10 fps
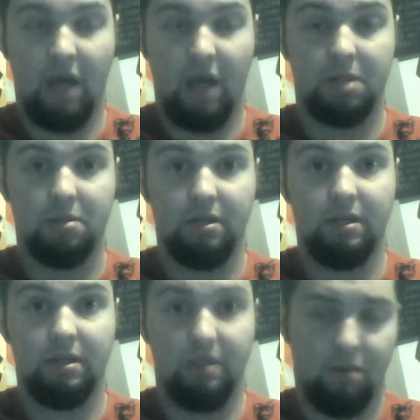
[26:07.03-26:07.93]

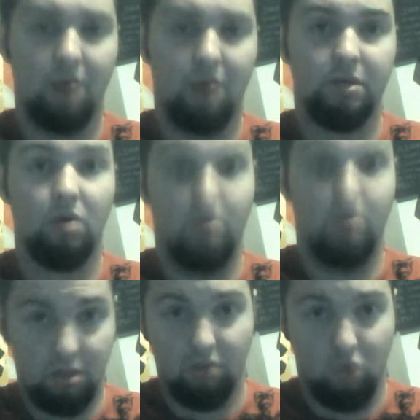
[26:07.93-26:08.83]
Actually, you probably know
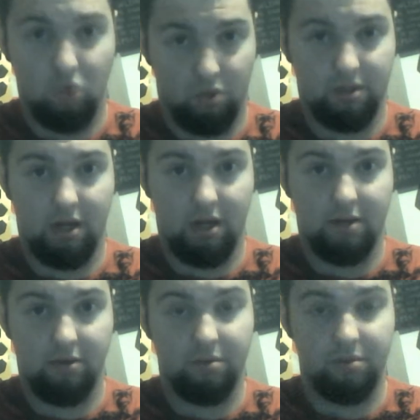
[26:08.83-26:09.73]
little more than
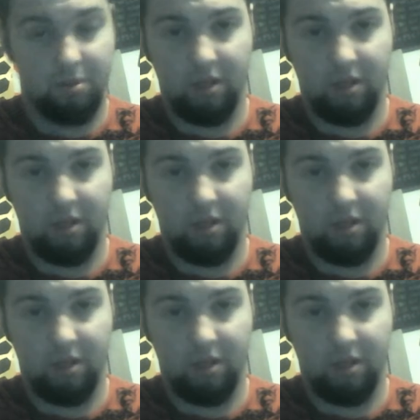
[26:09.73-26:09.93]
I do,